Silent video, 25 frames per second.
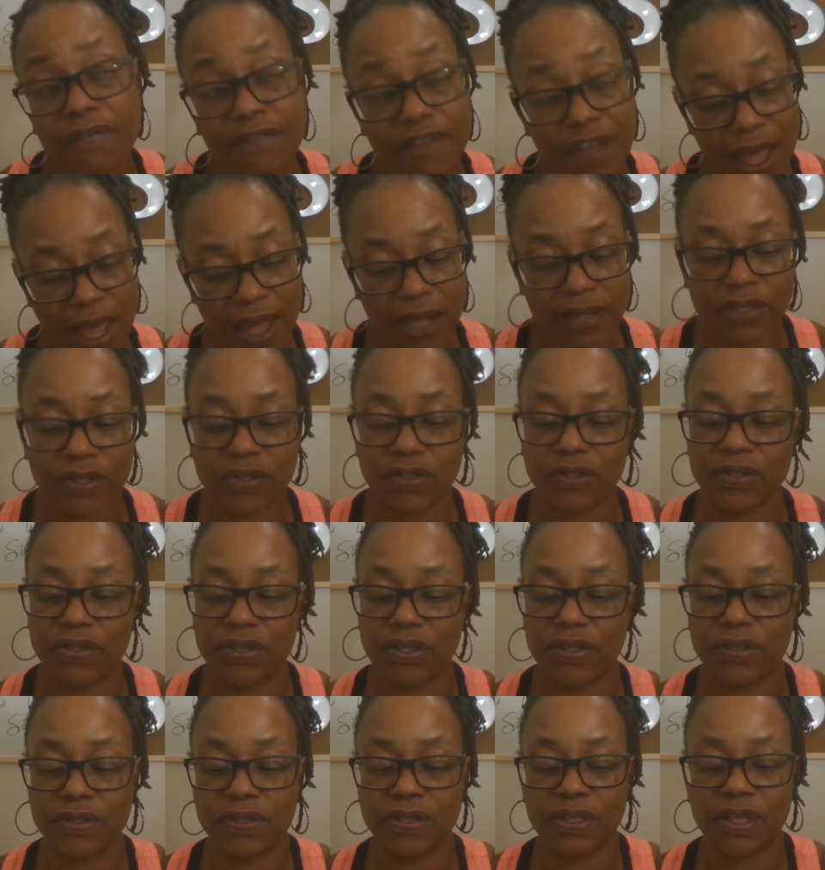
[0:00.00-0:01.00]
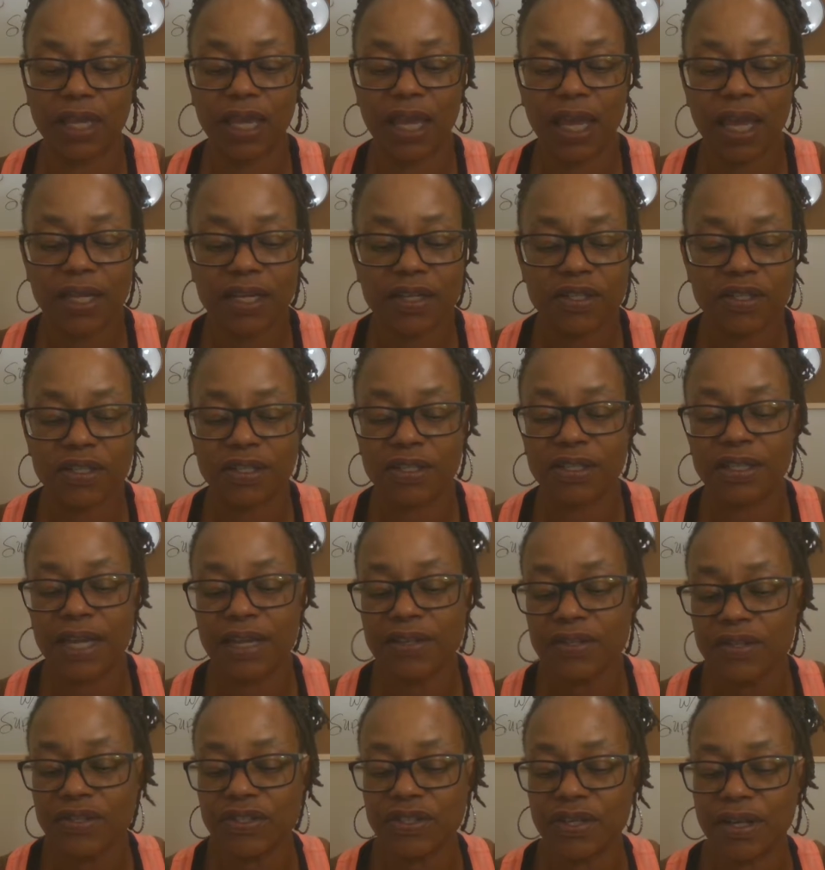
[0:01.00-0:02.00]
of consciousness, it is
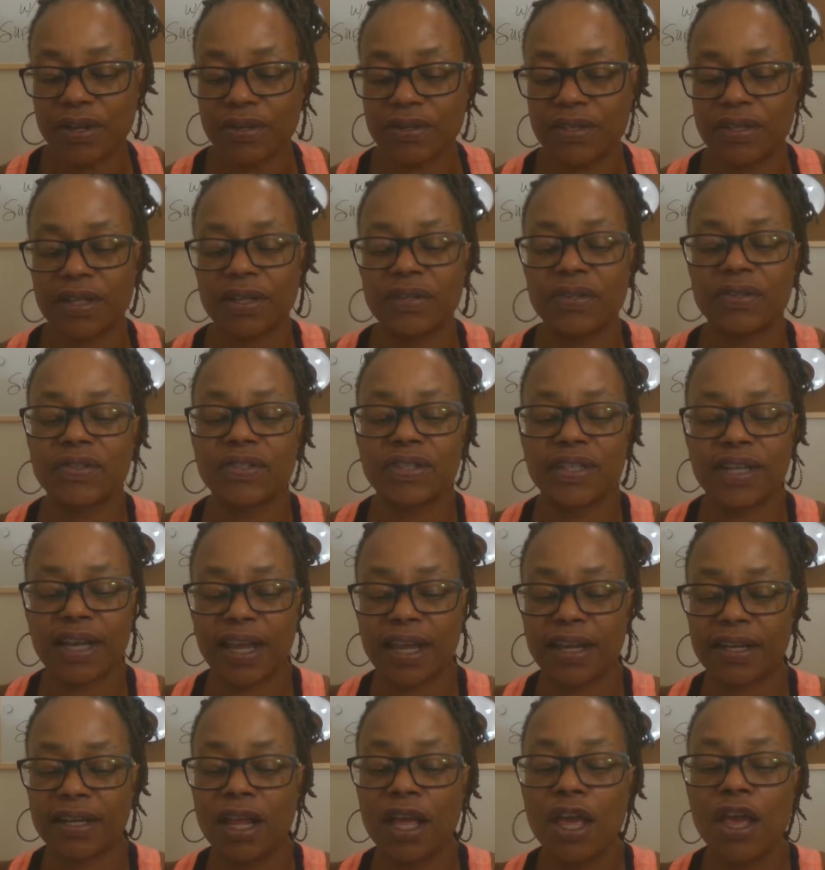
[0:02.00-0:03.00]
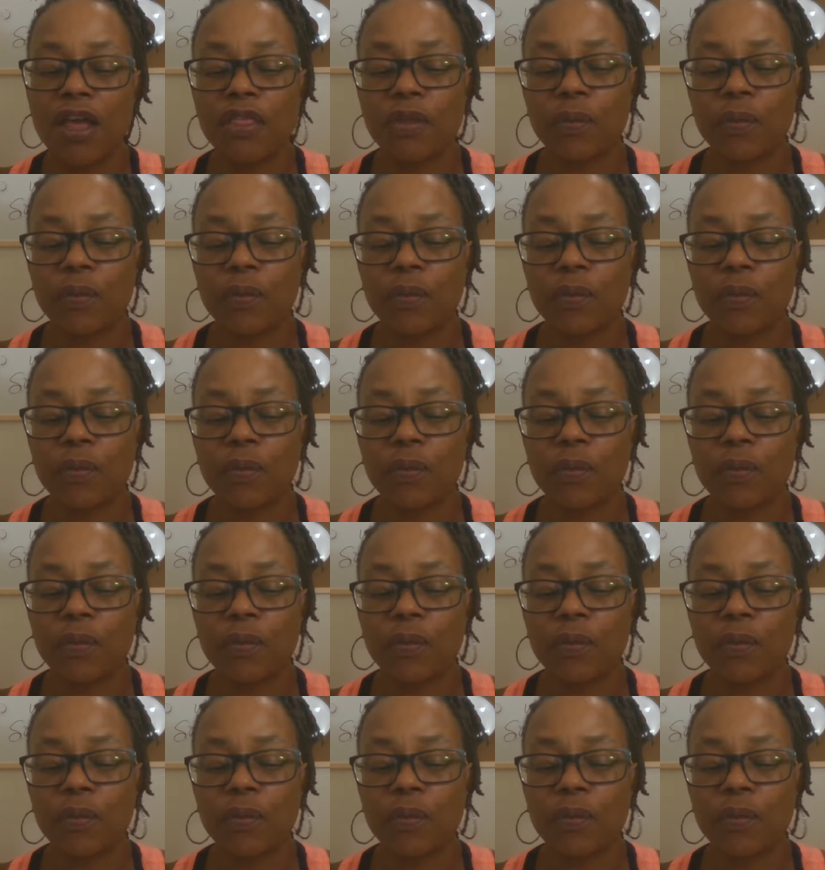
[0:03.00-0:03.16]
necessary to understand the